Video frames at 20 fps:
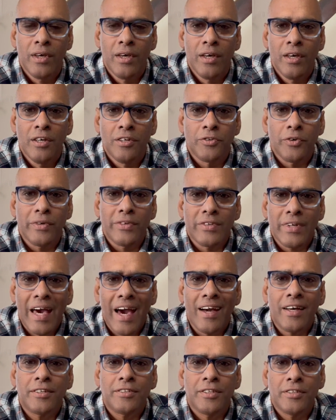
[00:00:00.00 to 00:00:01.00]
So it's
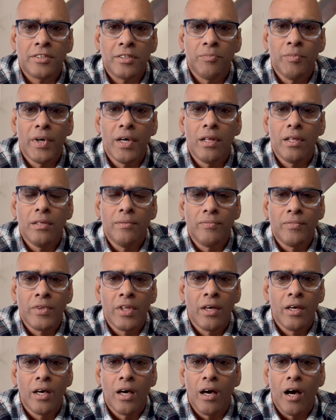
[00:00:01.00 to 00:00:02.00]
accessible
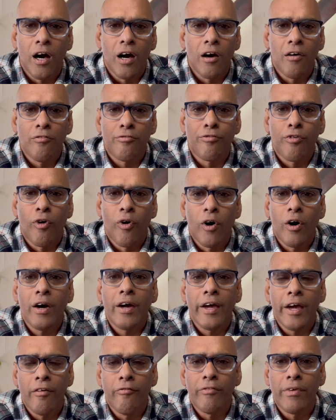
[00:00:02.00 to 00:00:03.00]
for
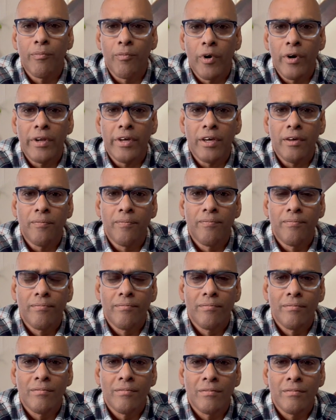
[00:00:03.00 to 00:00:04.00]
everybody.
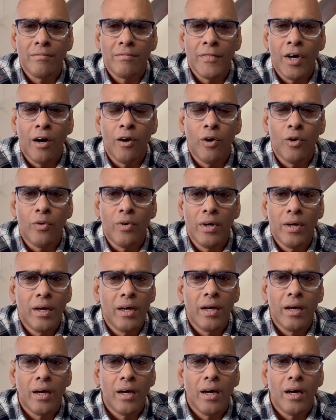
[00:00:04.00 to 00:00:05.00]
Now,
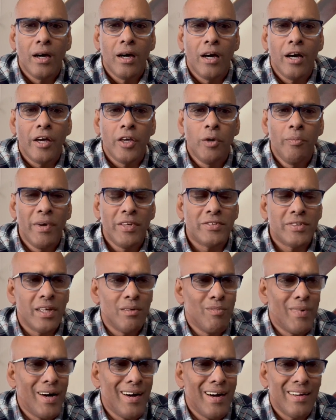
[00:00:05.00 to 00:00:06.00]
you may say,
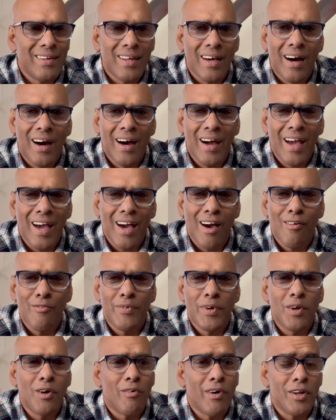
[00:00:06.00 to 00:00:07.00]
but I have, you
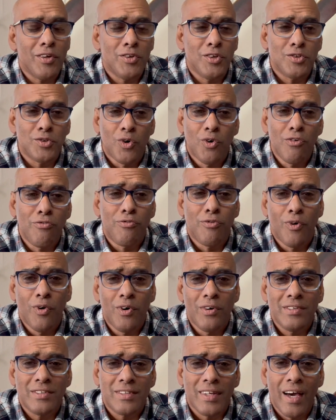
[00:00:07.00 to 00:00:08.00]
know, one of those old
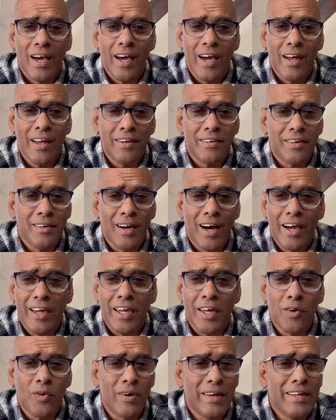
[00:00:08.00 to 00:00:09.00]
phones that I can
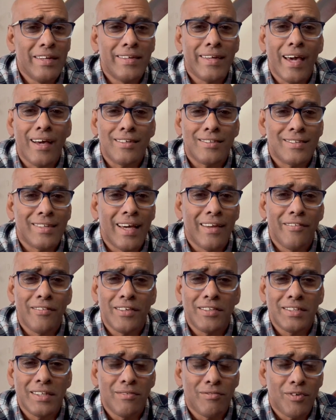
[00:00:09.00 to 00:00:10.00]
only text and
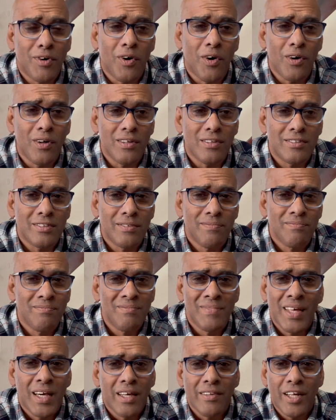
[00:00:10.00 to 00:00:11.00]
receive calls.
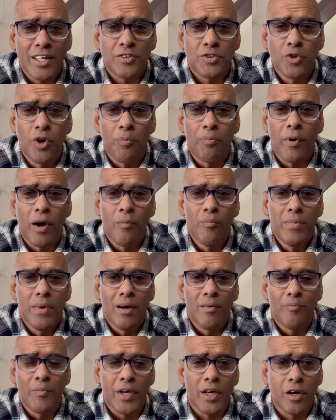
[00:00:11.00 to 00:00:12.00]
That's no
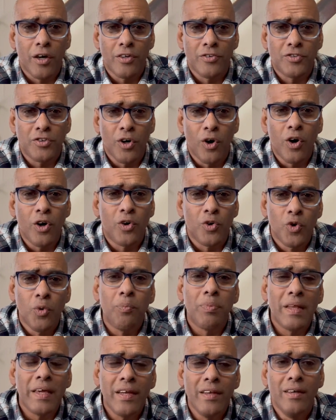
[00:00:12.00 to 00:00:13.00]
problem, because your group
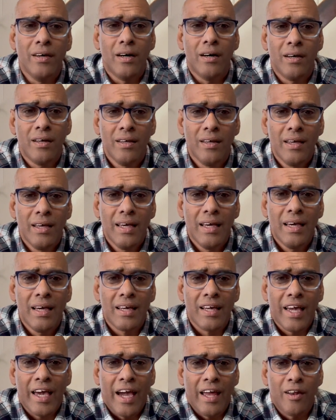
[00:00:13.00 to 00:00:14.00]
leader
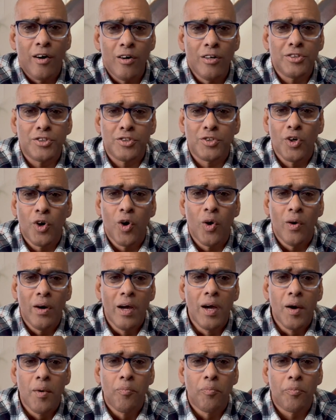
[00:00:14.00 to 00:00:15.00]
can also
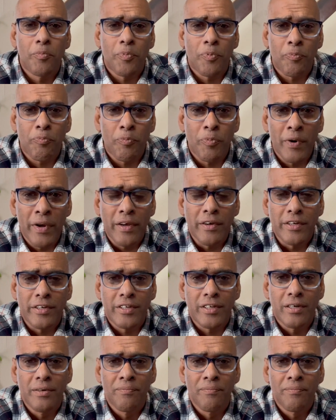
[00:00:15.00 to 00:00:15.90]
print